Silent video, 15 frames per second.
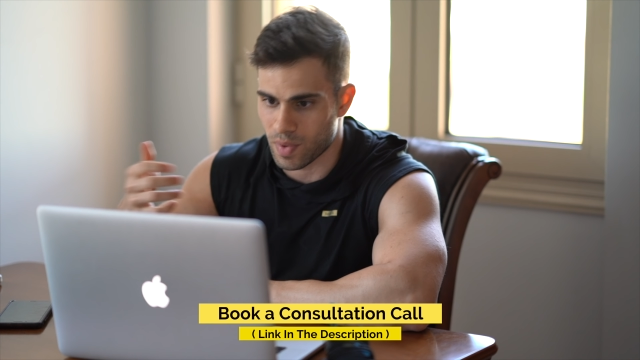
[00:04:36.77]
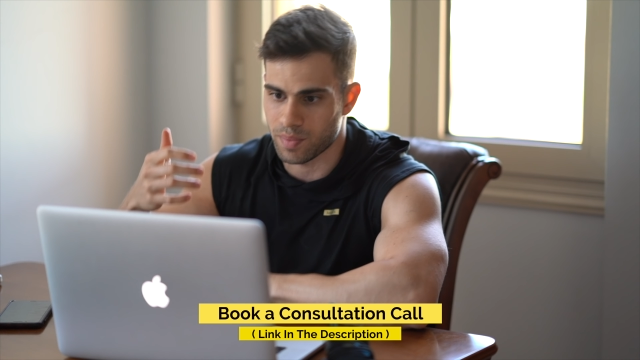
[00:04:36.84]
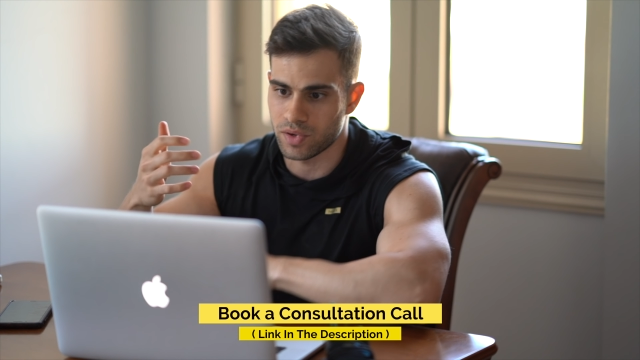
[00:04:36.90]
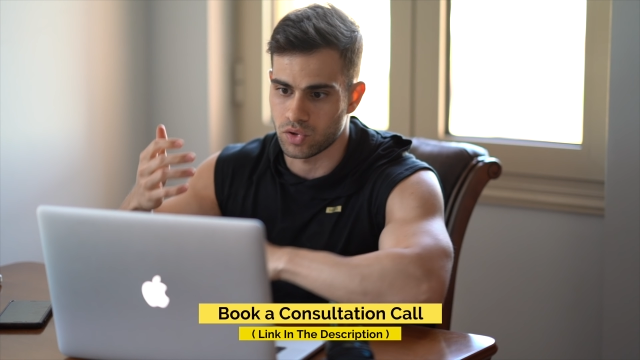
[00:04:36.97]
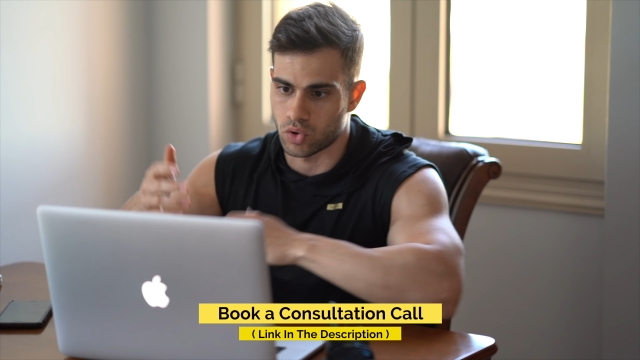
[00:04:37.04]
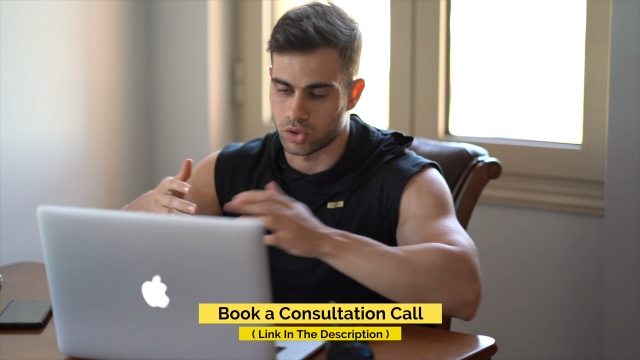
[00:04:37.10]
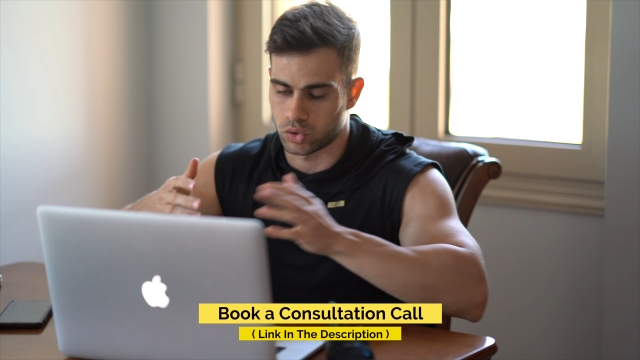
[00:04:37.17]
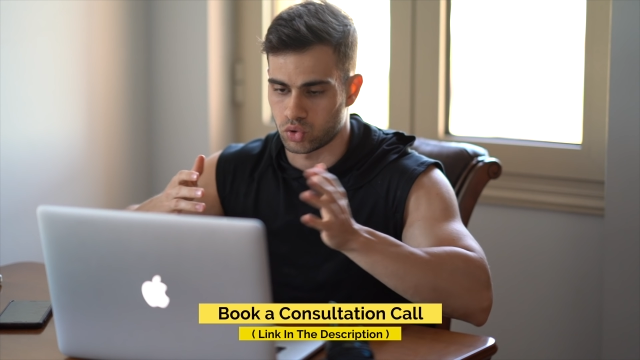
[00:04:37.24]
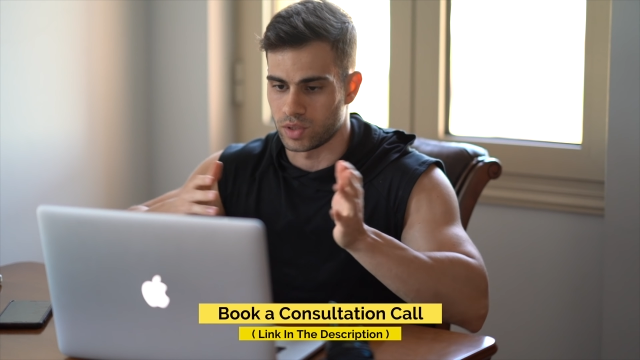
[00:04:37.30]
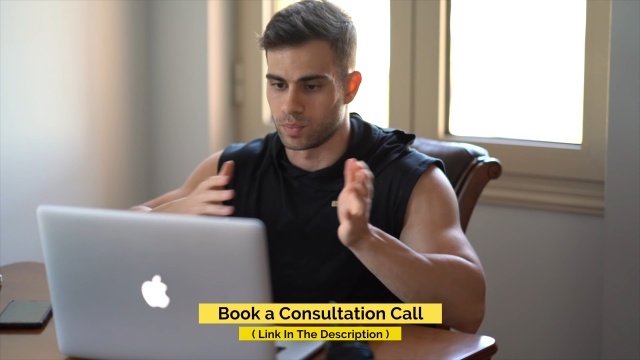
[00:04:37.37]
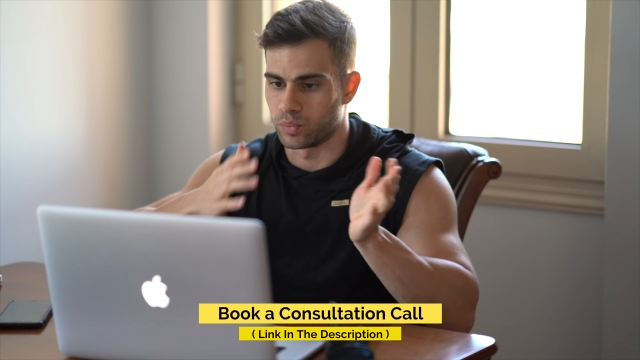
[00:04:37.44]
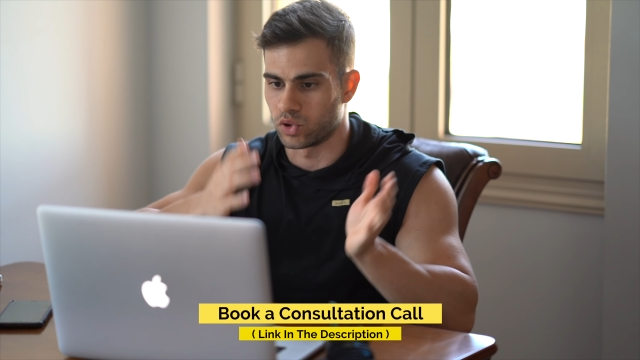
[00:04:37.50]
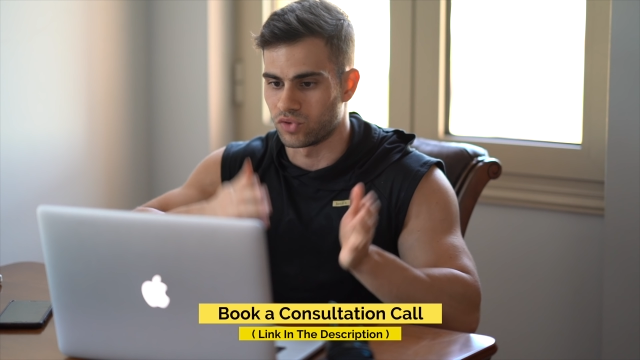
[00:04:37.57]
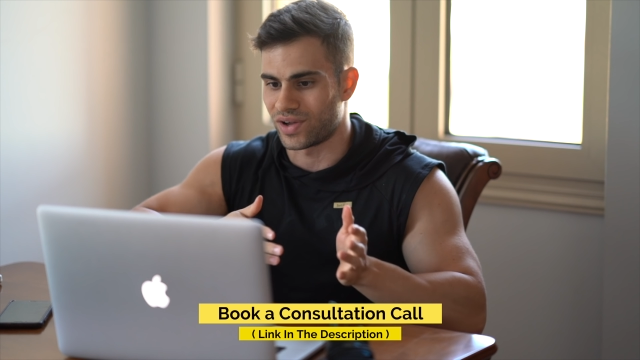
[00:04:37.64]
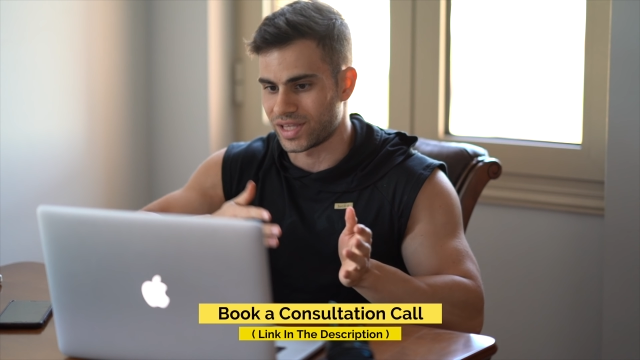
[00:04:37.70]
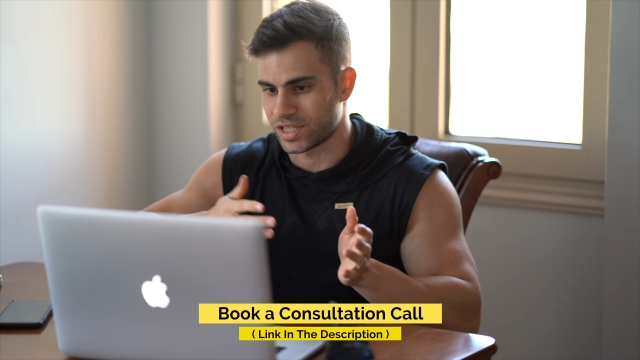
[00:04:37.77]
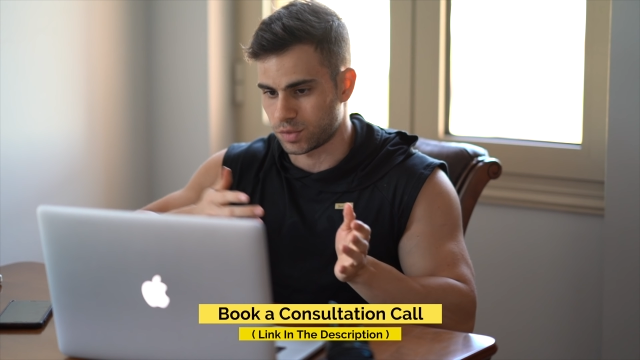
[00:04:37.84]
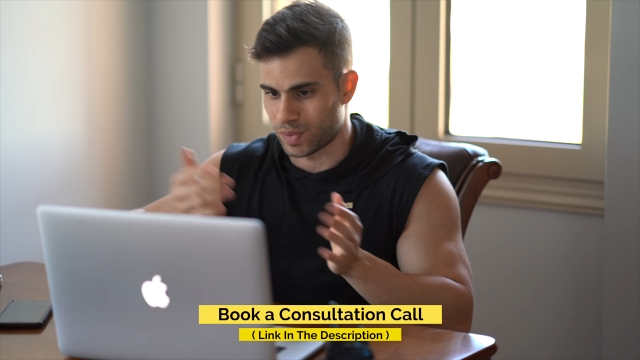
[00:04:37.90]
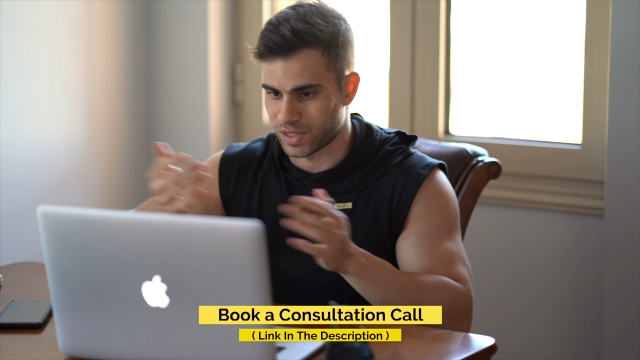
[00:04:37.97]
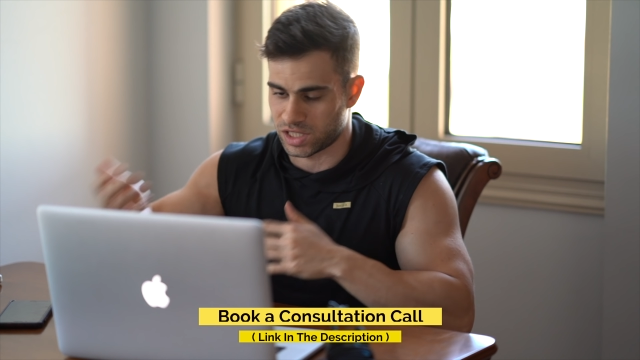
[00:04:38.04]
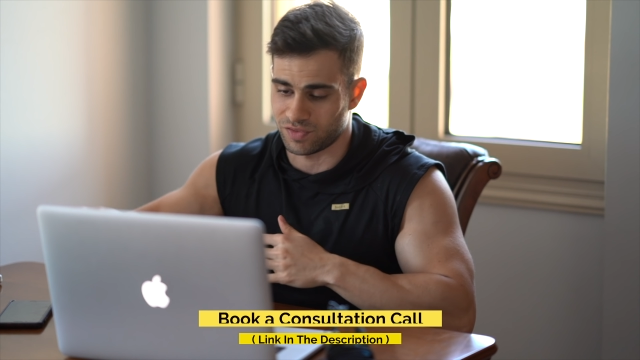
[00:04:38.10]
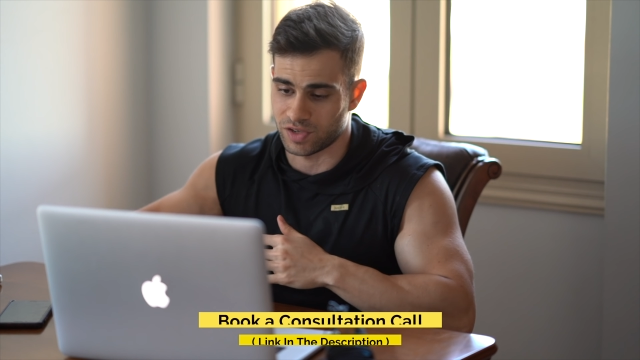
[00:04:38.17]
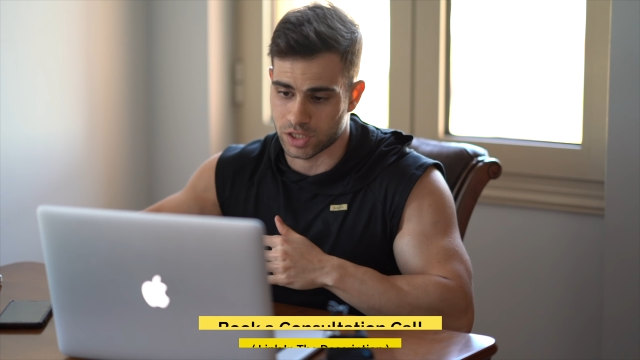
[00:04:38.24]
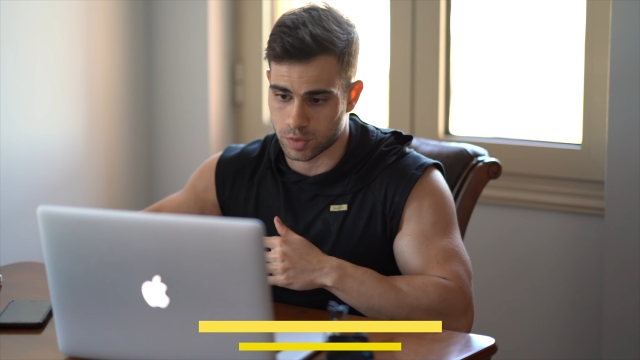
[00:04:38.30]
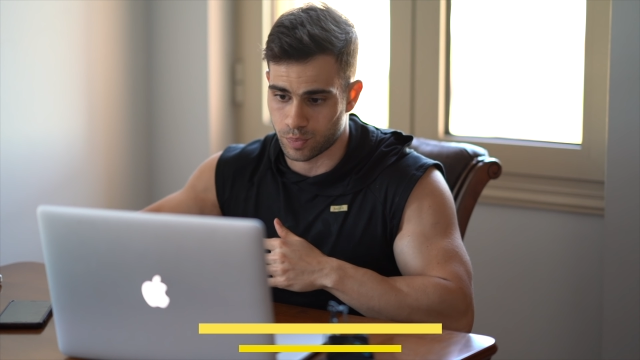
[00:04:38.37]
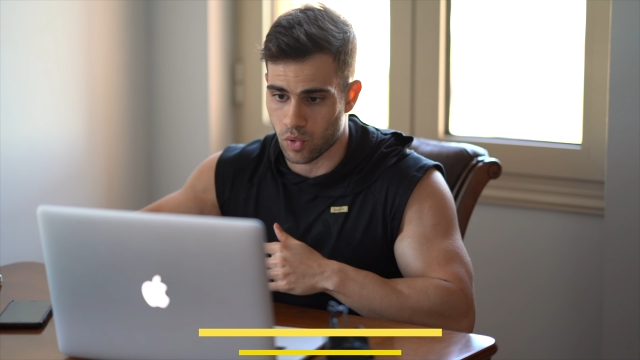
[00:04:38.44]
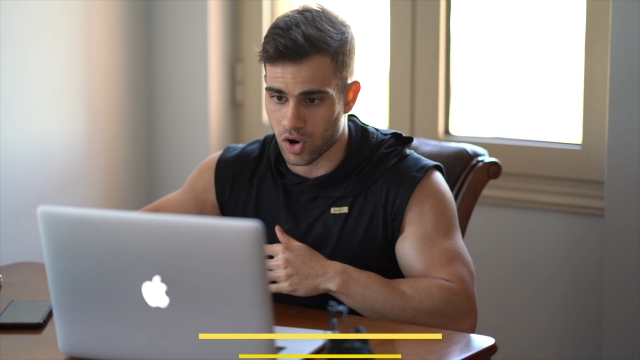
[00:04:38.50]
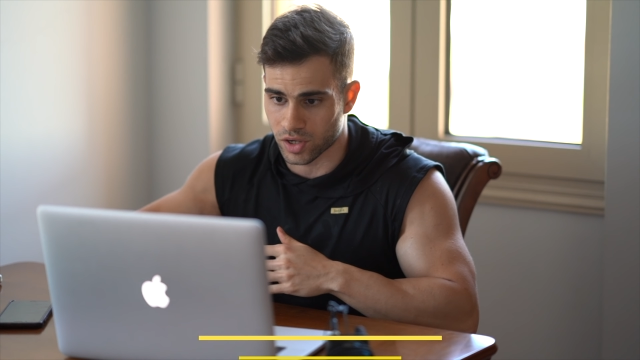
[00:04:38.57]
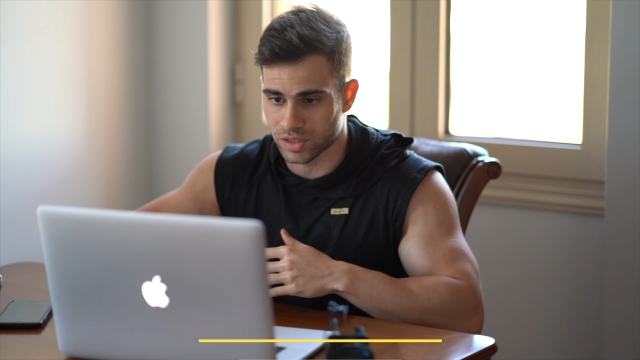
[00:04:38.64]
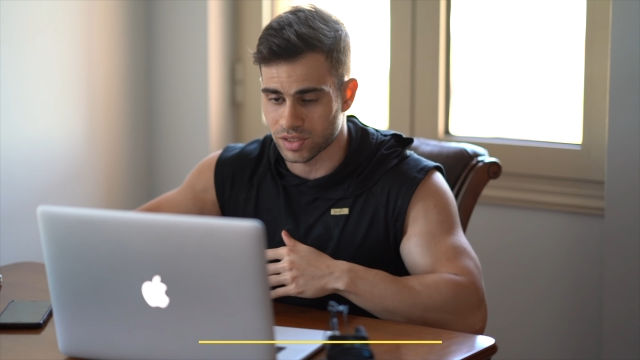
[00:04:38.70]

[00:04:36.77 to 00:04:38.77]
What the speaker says: you are going to achieve your dream physique.